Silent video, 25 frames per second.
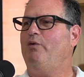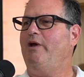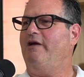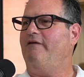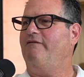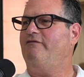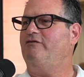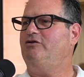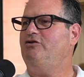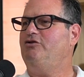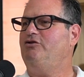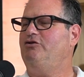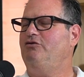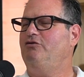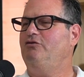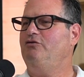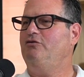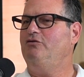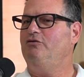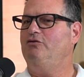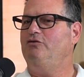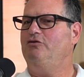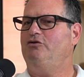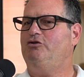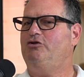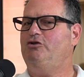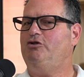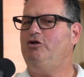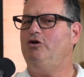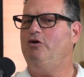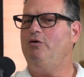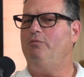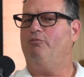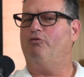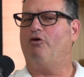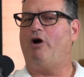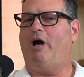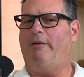have
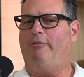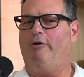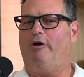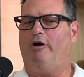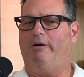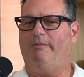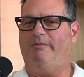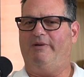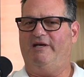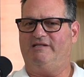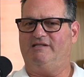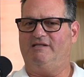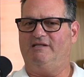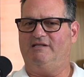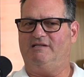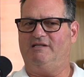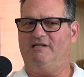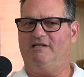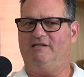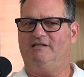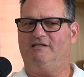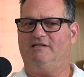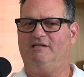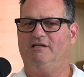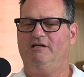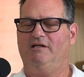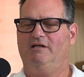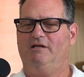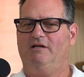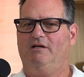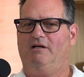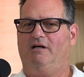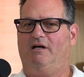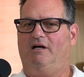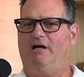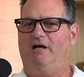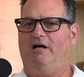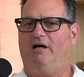two primary businesses.
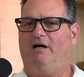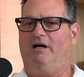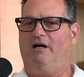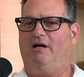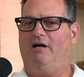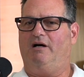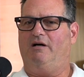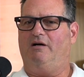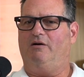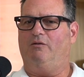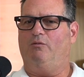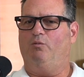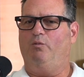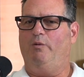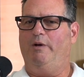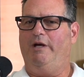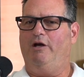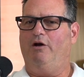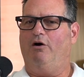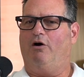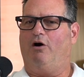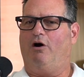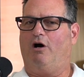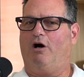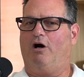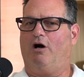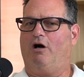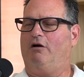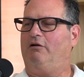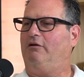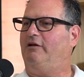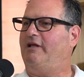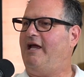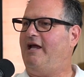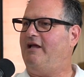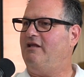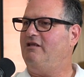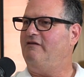We are
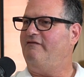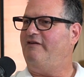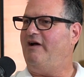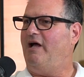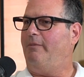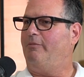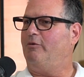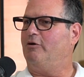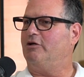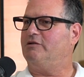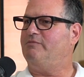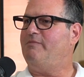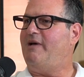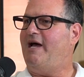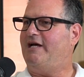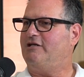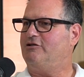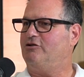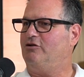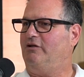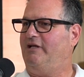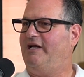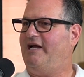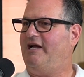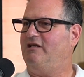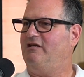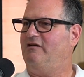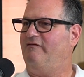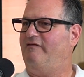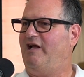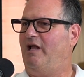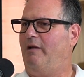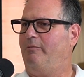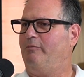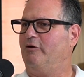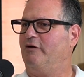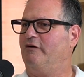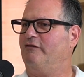land developers, master land
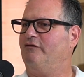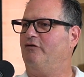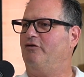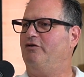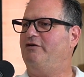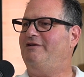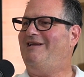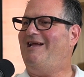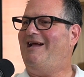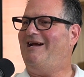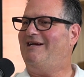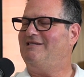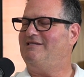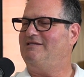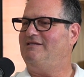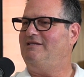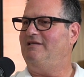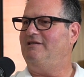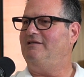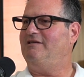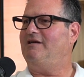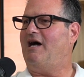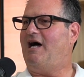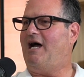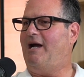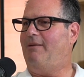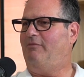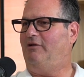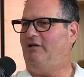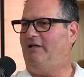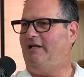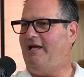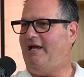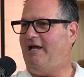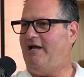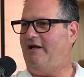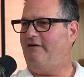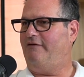developers for next in time
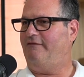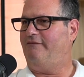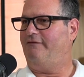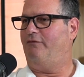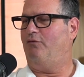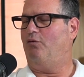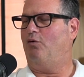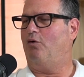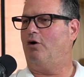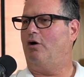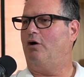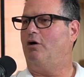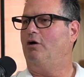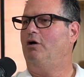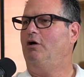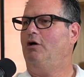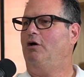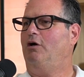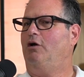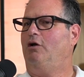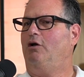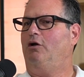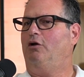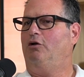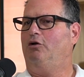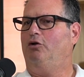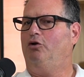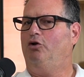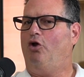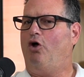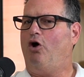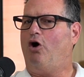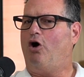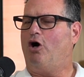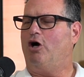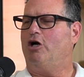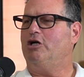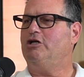land for
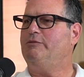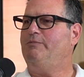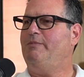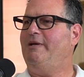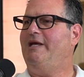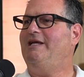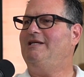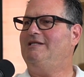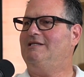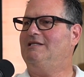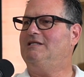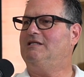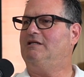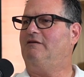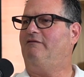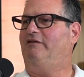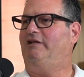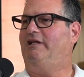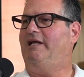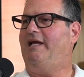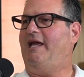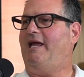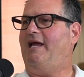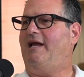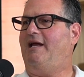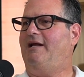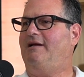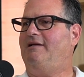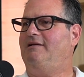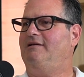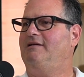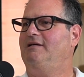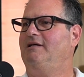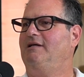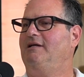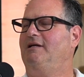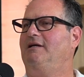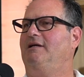large pieces of
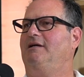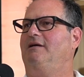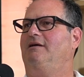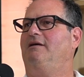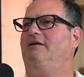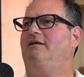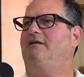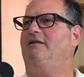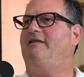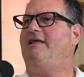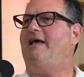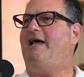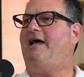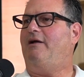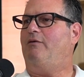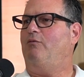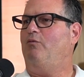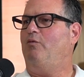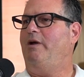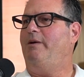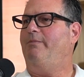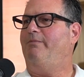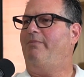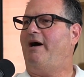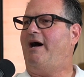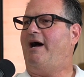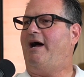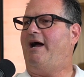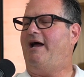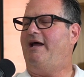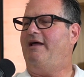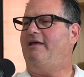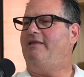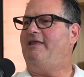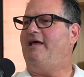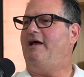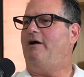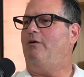land that we
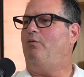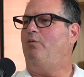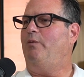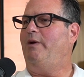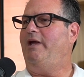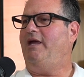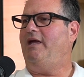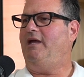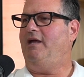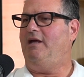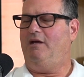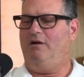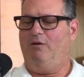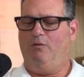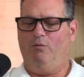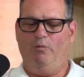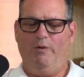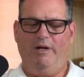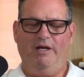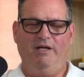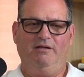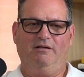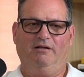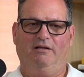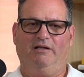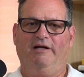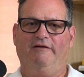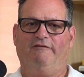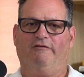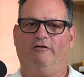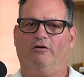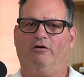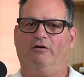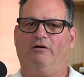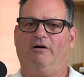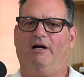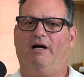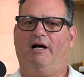buy, that we
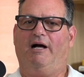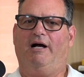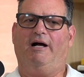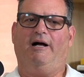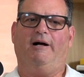deliver